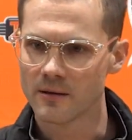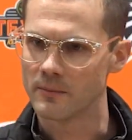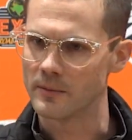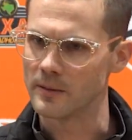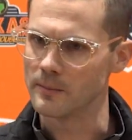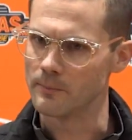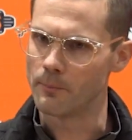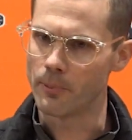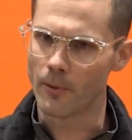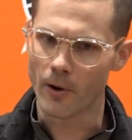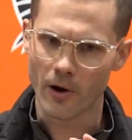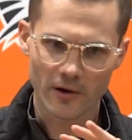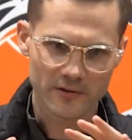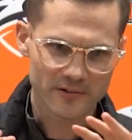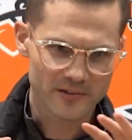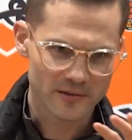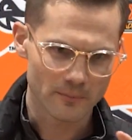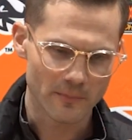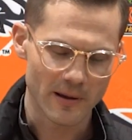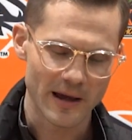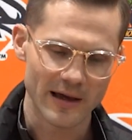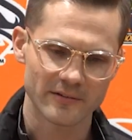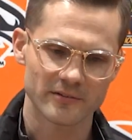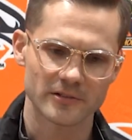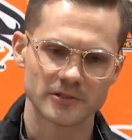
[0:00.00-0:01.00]
I mean,
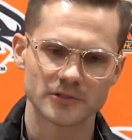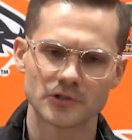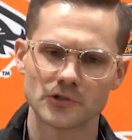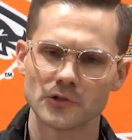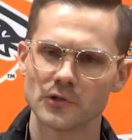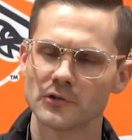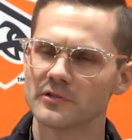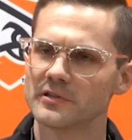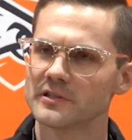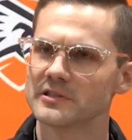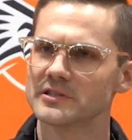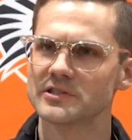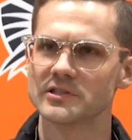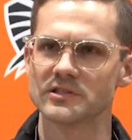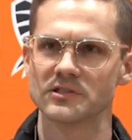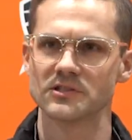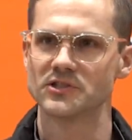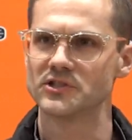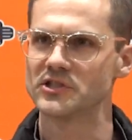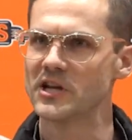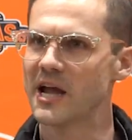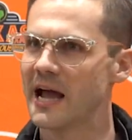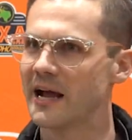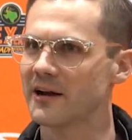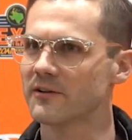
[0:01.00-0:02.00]
Boston, Massachusetts is
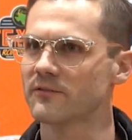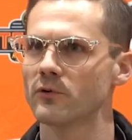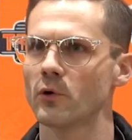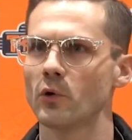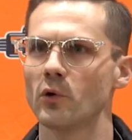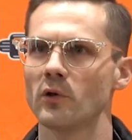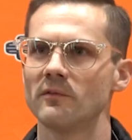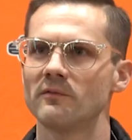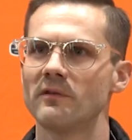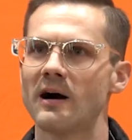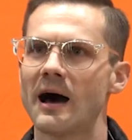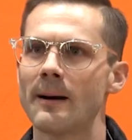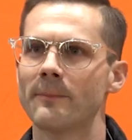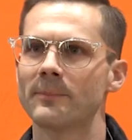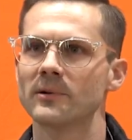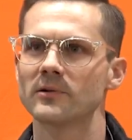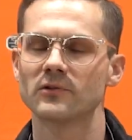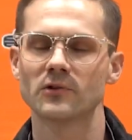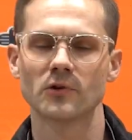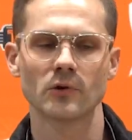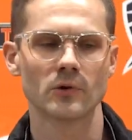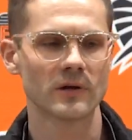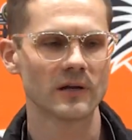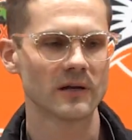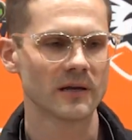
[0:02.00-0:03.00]
jack full of
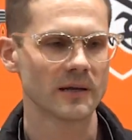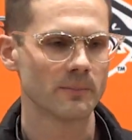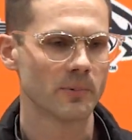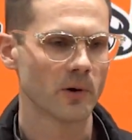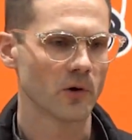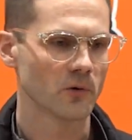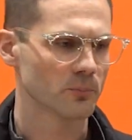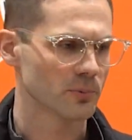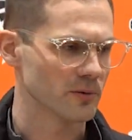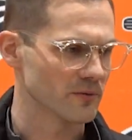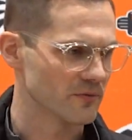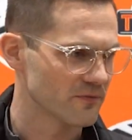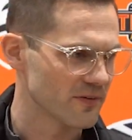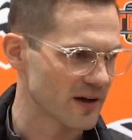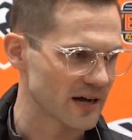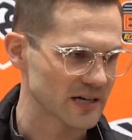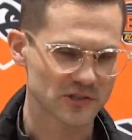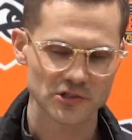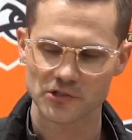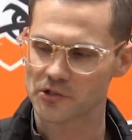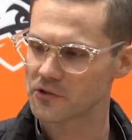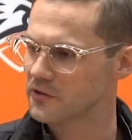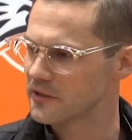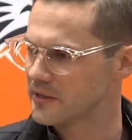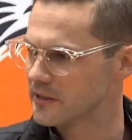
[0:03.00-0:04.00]
opportunity, both
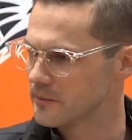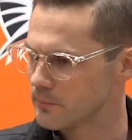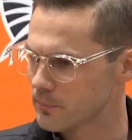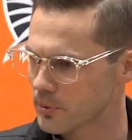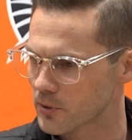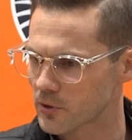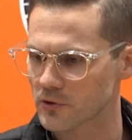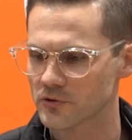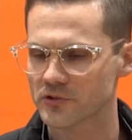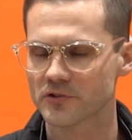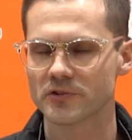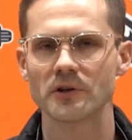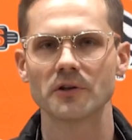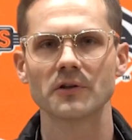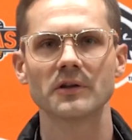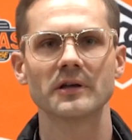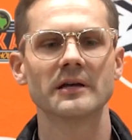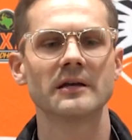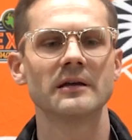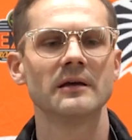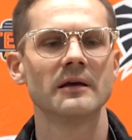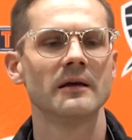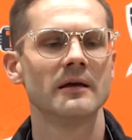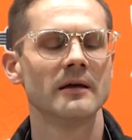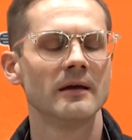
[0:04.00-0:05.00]
professionally and
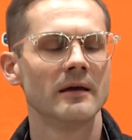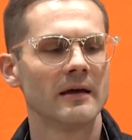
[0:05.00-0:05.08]
personally,